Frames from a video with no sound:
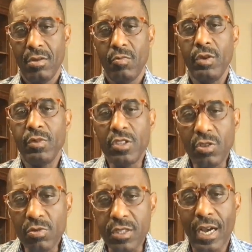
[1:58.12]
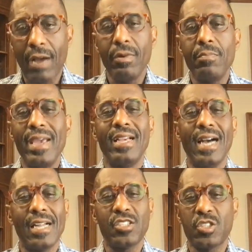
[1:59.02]
we reduce God, we make
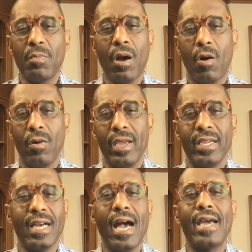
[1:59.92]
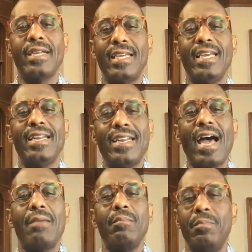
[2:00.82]
God small, and God
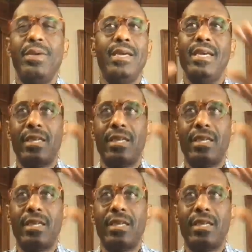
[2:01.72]
cannot be